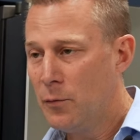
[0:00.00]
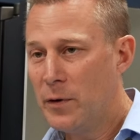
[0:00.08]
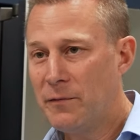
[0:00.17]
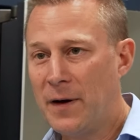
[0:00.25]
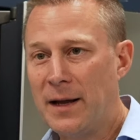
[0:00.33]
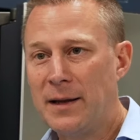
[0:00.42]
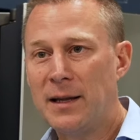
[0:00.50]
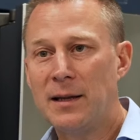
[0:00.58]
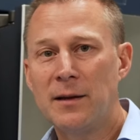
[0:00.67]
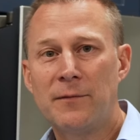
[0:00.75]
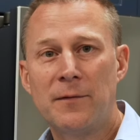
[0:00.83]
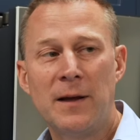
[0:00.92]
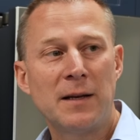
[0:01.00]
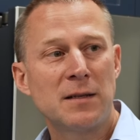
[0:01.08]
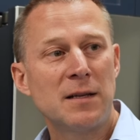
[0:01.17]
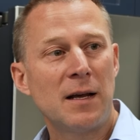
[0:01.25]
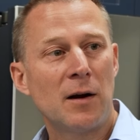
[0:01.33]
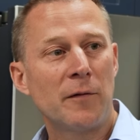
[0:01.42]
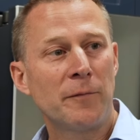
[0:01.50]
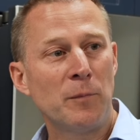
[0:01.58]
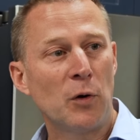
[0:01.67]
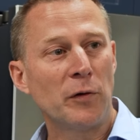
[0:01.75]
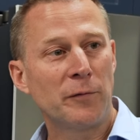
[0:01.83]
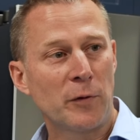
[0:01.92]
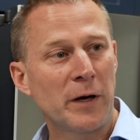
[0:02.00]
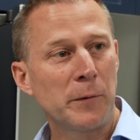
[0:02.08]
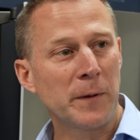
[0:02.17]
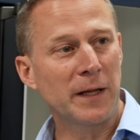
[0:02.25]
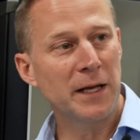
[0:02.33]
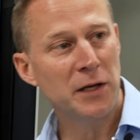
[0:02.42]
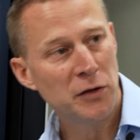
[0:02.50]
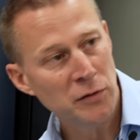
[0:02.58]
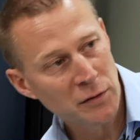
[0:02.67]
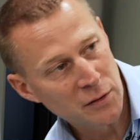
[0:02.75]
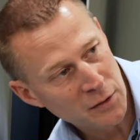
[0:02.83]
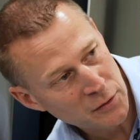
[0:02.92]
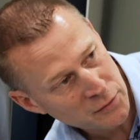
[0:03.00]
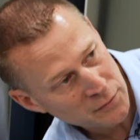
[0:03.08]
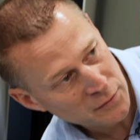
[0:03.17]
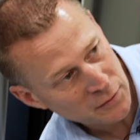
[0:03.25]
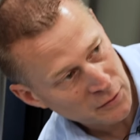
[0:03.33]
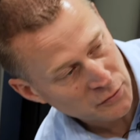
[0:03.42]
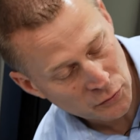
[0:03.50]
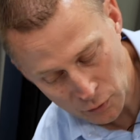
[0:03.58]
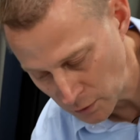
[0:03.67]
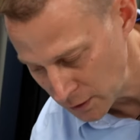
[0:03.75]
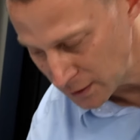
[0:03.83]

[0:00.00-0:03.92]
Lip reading: we find that the things that are more frequently used are stored